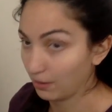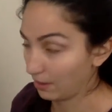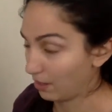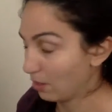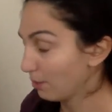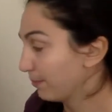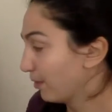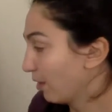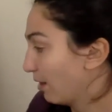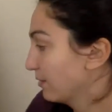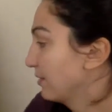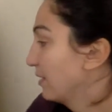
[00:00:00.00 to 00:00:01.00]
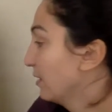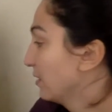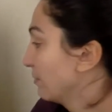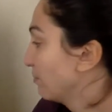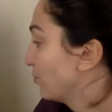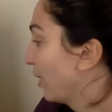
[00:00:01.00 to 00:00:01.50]
I hope you're all saying
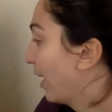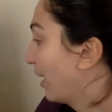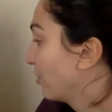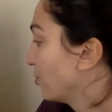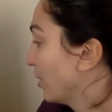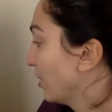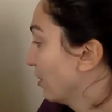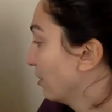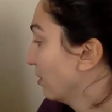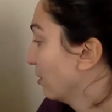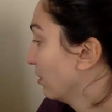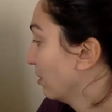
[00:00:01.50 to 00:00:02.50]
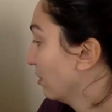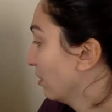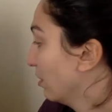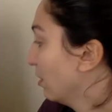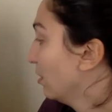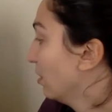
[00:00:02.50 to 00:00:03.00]
subtraction.
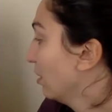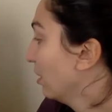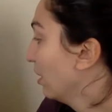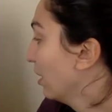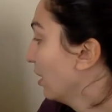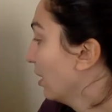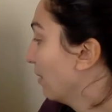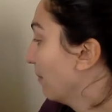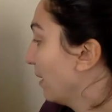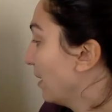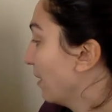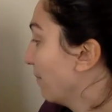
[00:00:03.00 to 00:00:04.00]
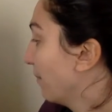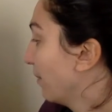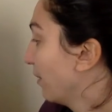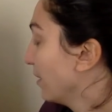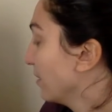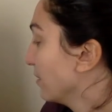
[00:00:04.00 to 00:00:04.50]
And my number
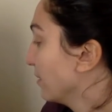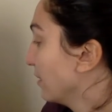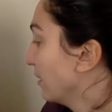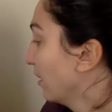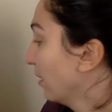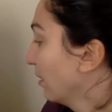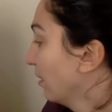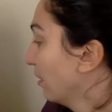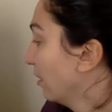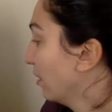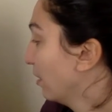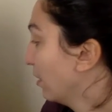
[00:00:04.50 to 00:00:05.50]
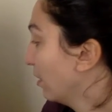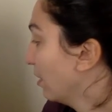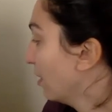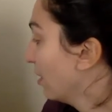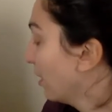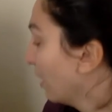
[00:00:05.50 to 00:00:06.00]
is here.
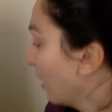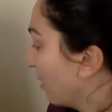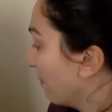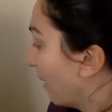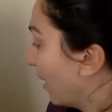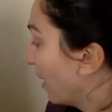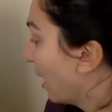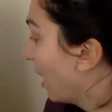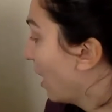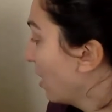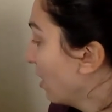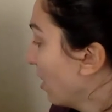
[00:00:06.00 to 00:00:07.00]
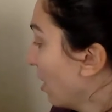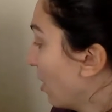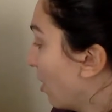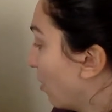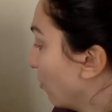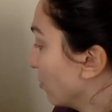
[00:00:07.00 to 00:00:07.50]
And my
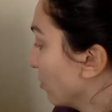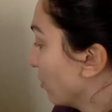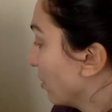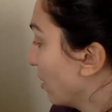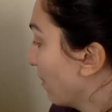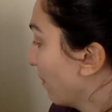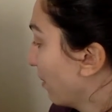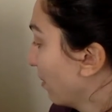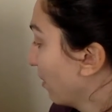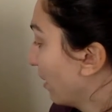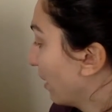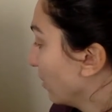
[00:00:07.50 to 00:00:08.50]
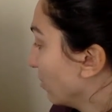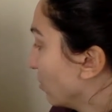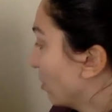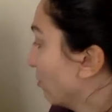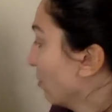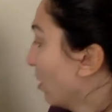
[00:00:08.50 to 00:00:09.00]
unknown, so the number that I
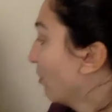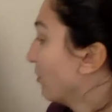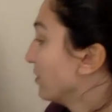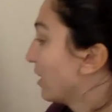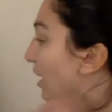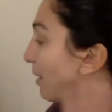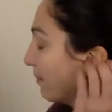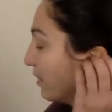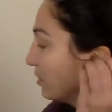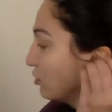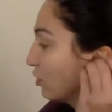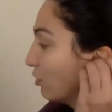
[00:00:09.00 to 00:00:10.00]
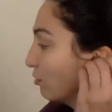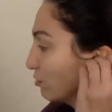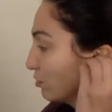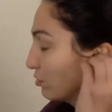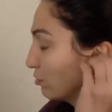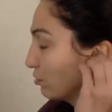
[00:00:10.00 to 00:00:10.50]
don't know is how many
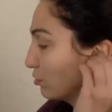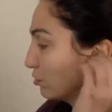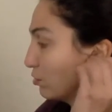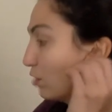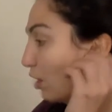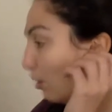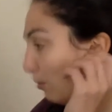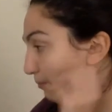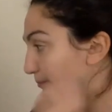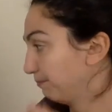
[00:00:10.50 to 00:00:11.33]
chose snow.